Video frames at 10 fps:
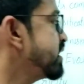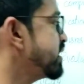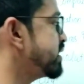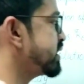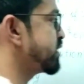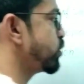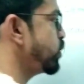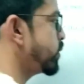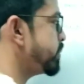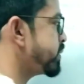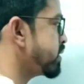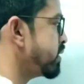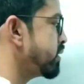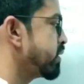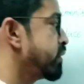the groups,
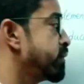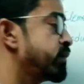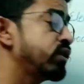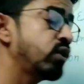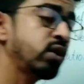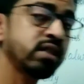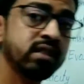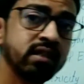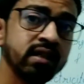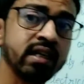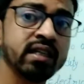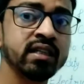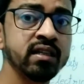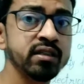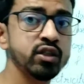because in the